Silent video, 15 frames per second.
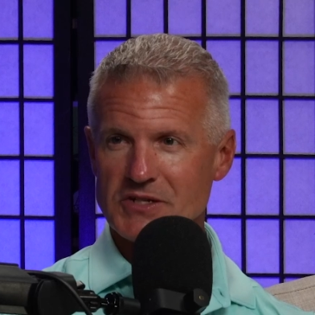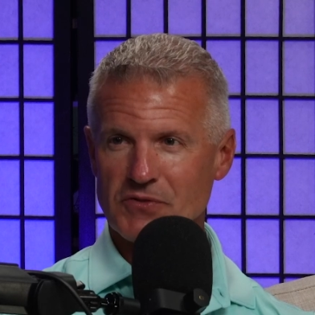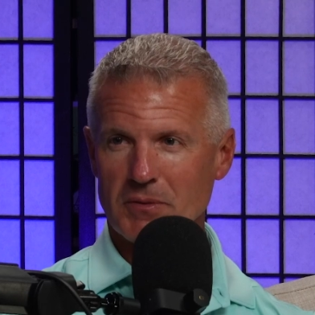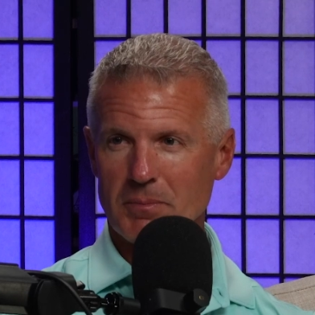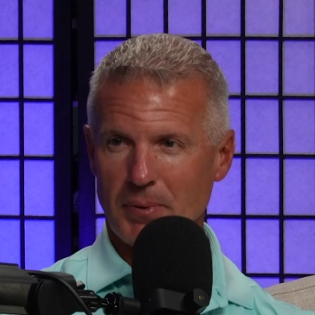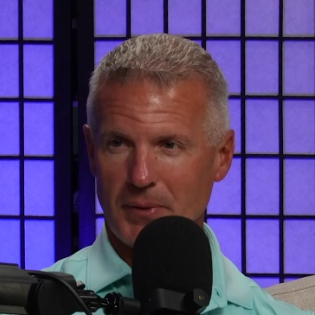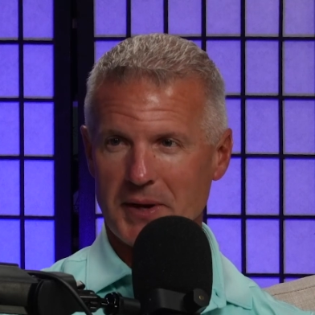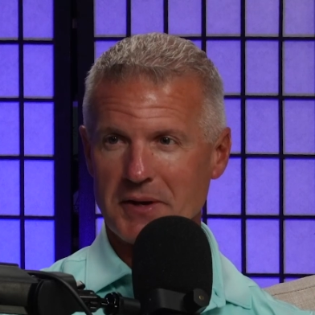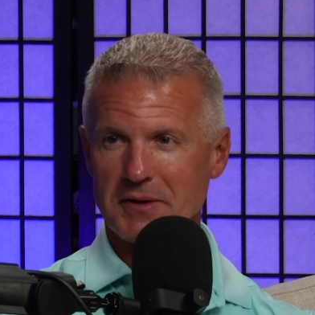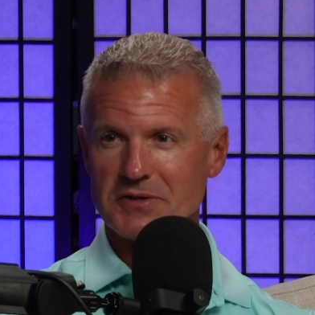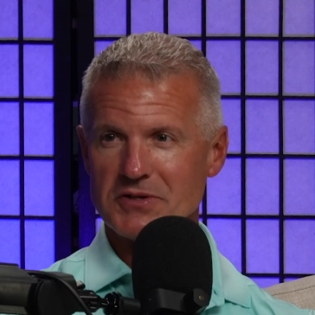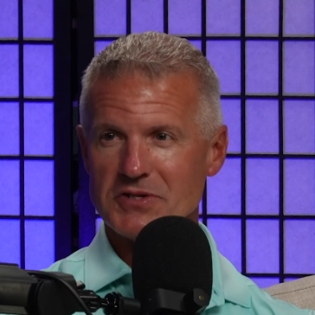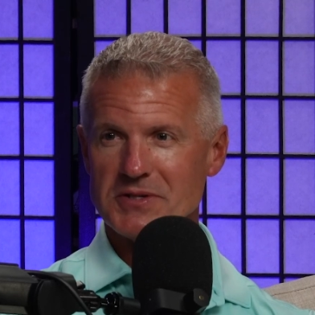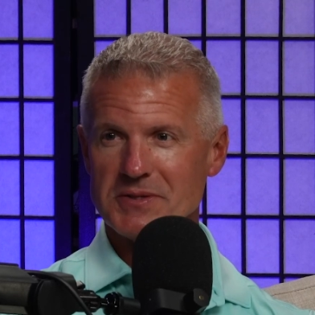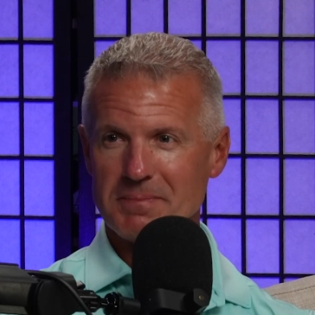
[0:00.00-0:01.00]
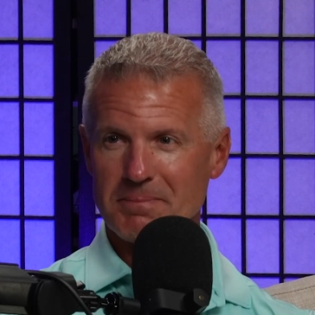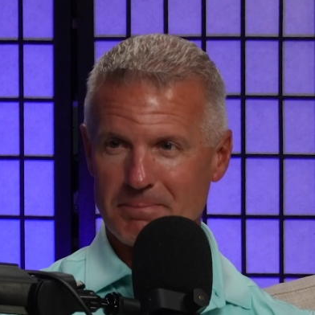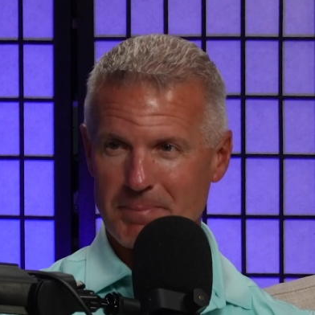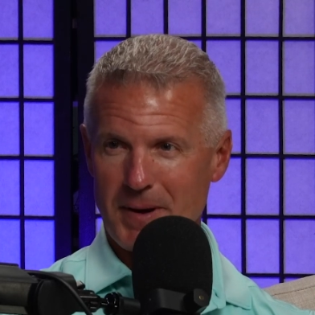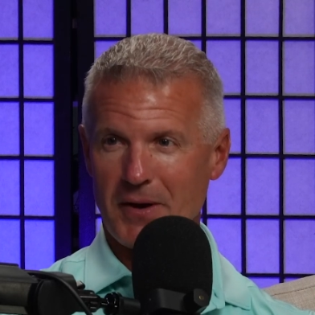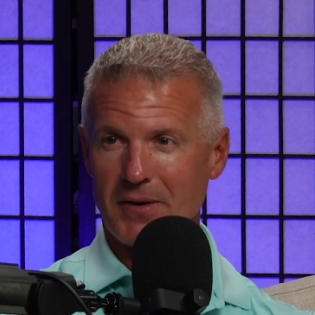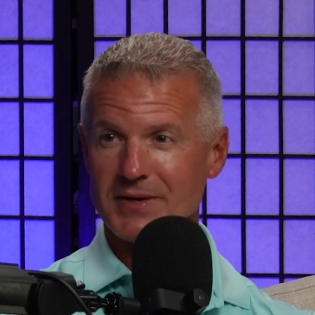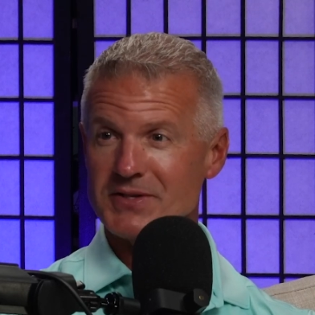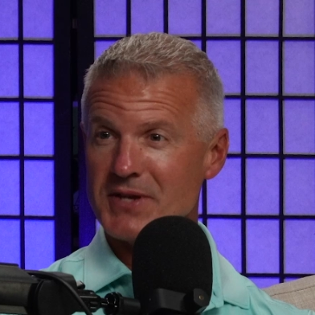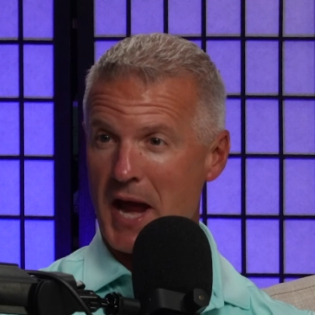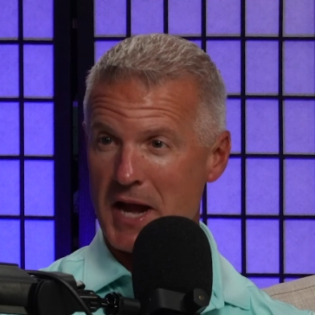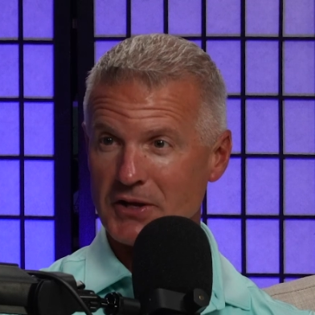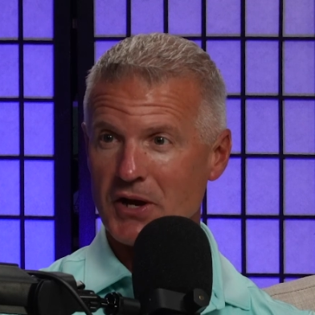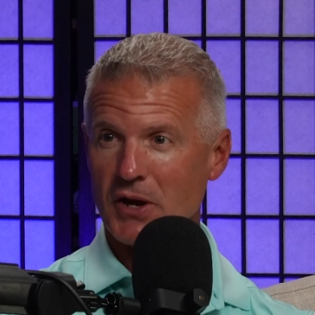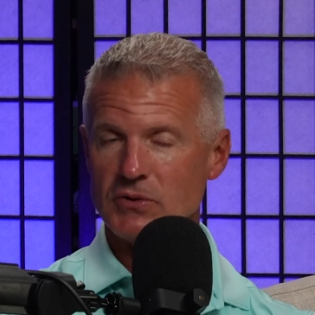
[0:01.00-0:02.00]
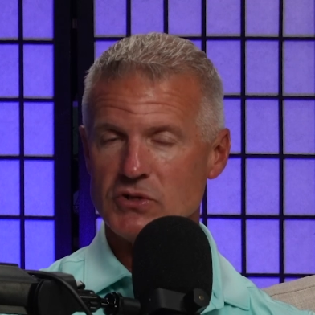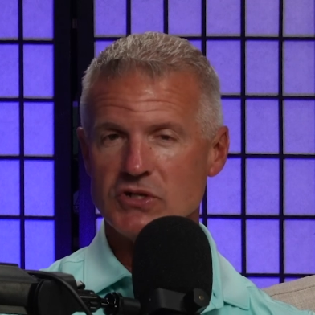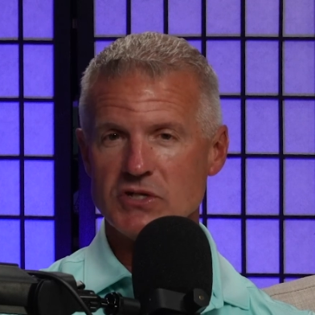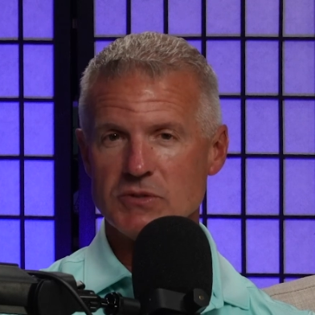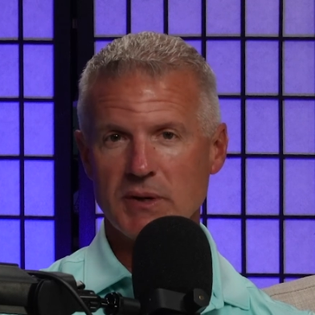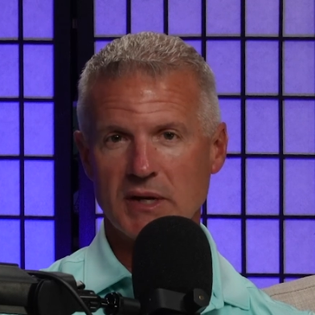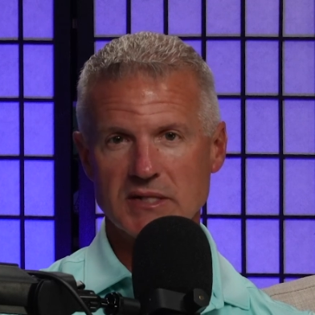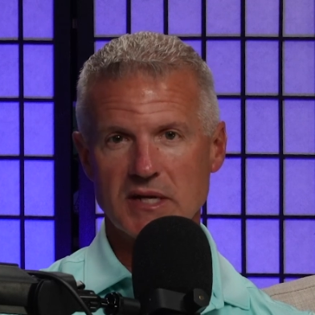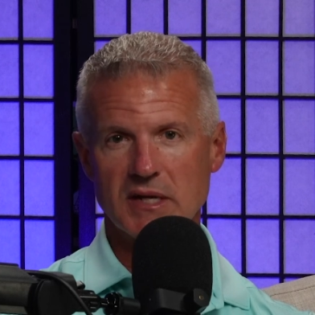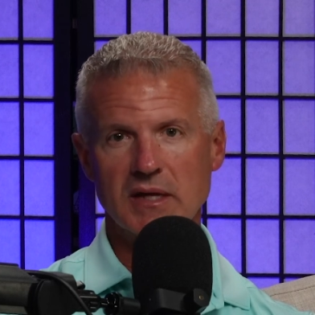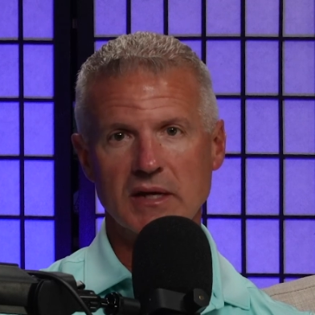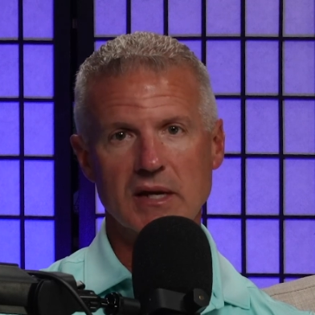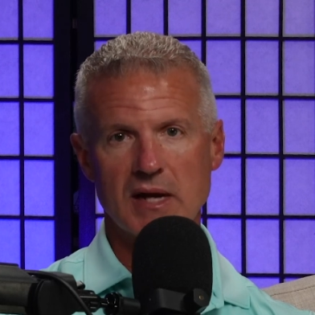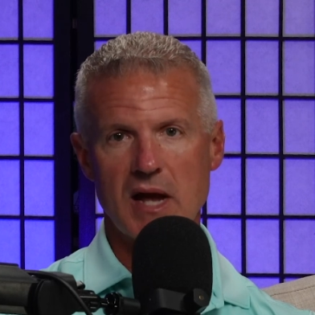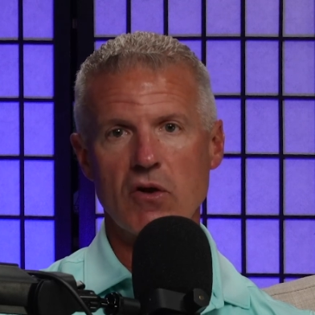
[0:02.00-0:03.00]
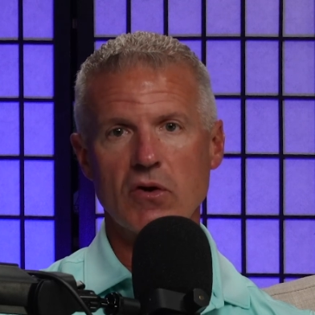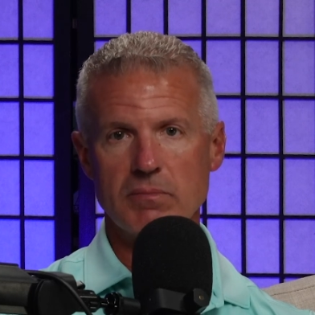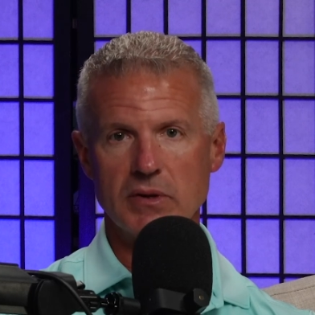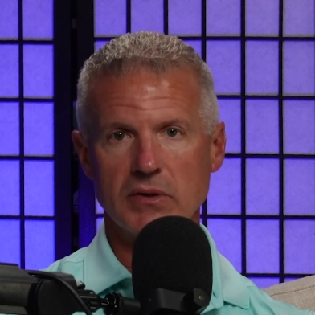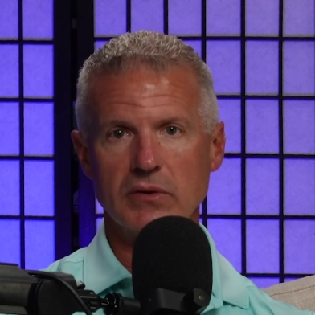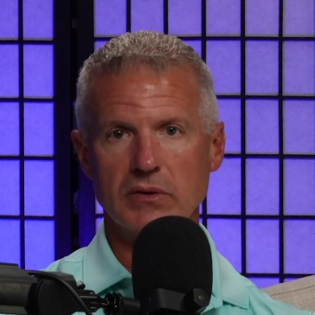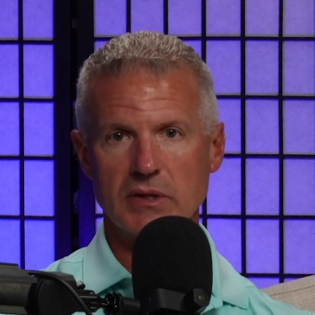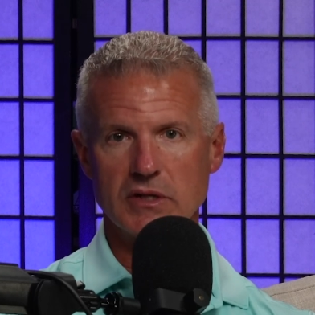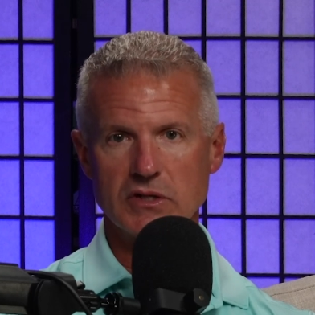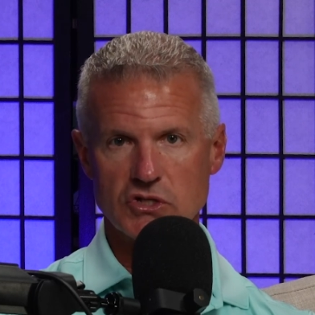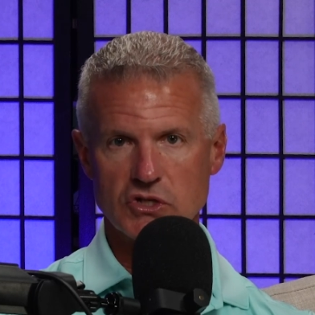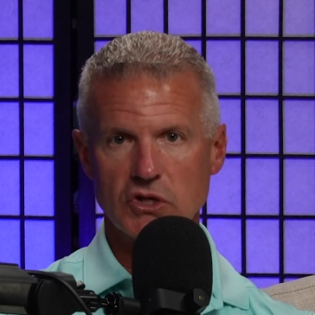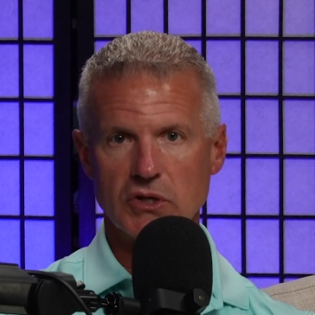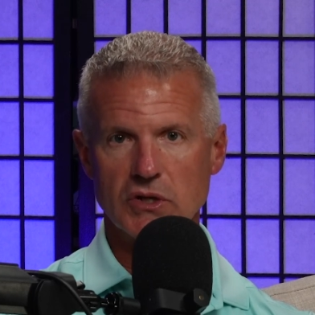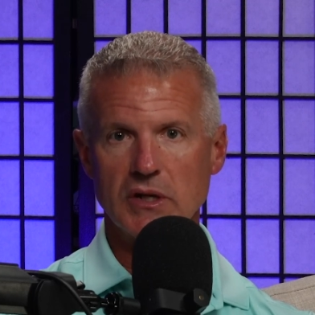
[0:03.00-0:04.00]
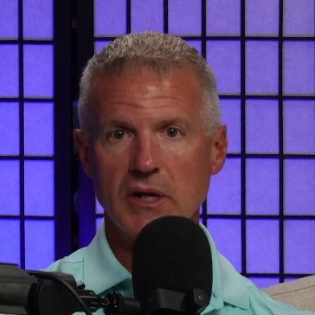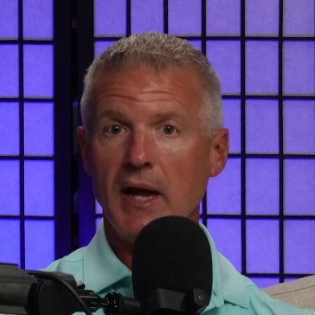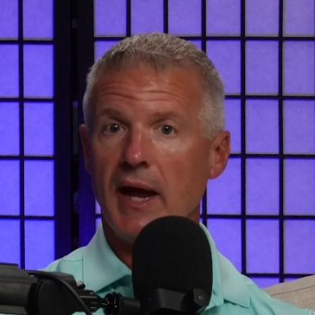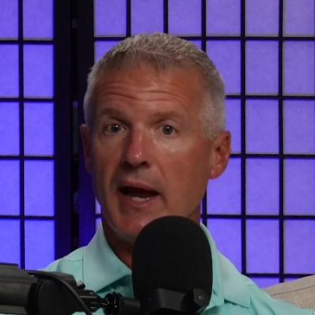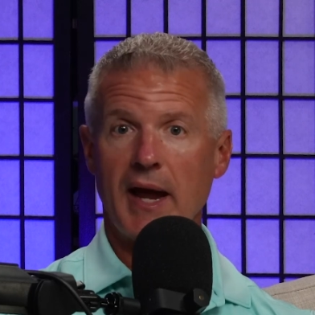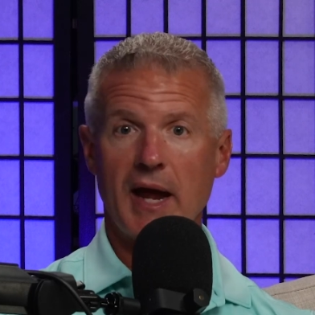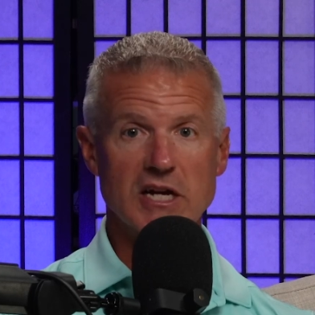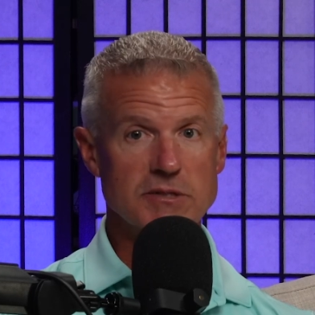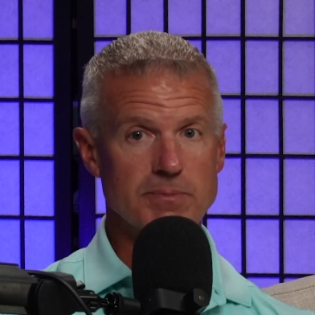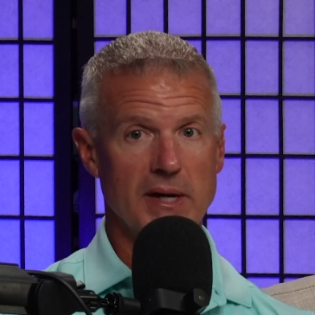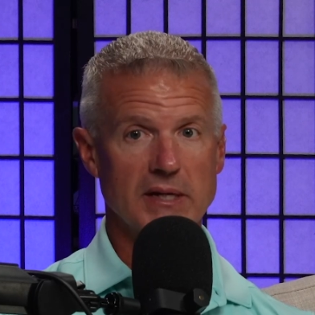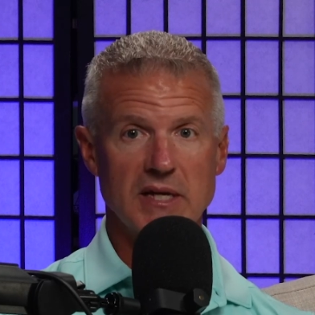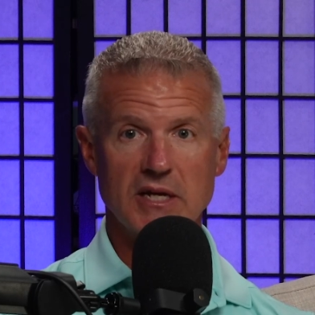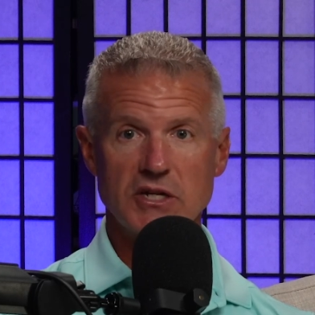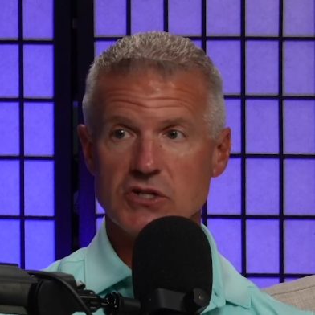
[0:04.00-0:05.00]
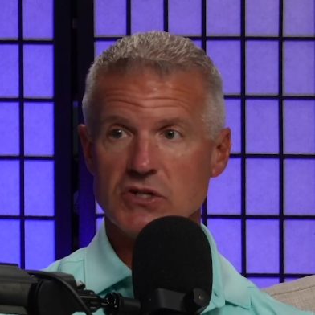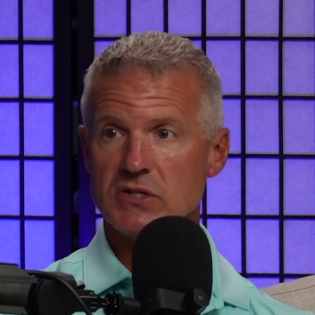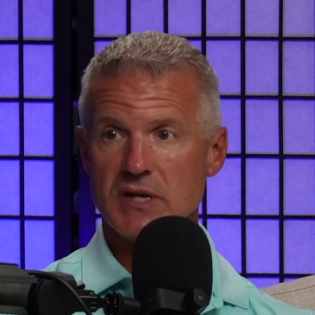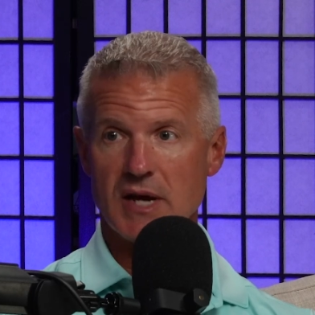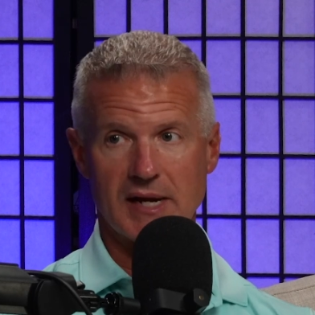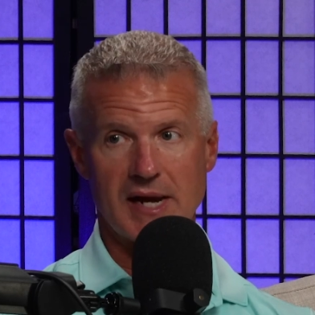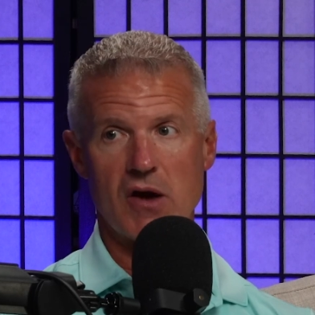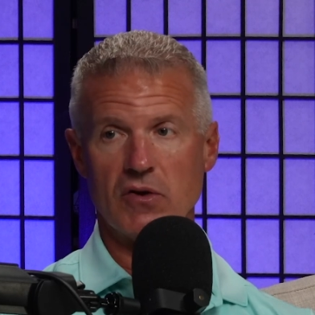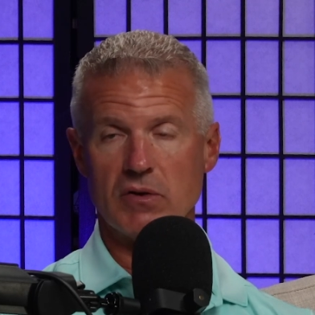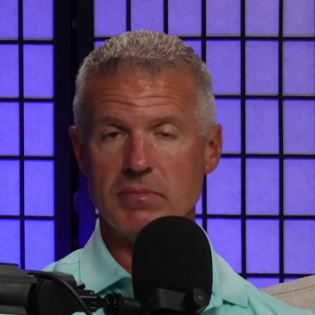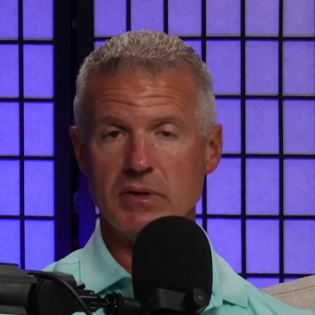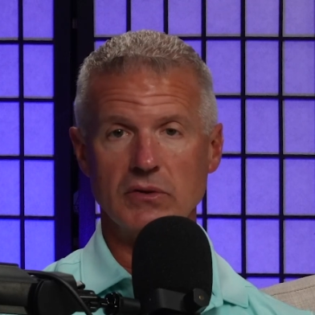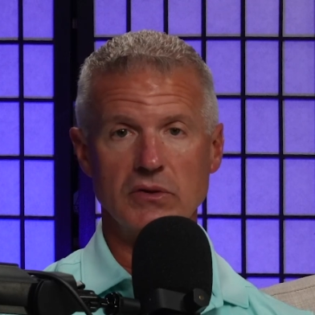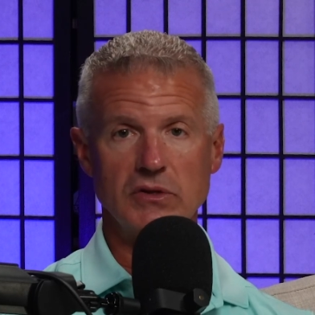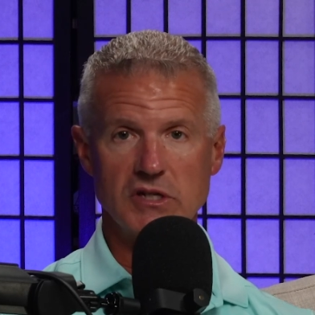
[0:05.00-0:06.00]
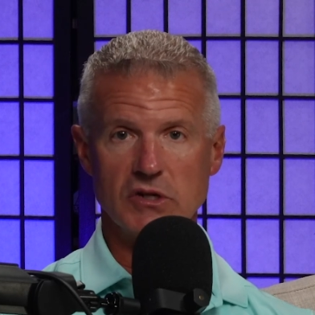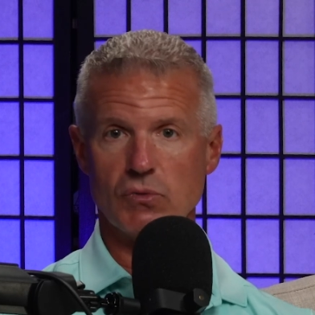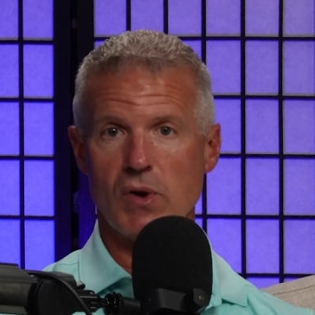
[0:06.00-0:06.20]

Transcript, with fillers: for players parents and coaches because I think accountability is good. Expectations, accountability, you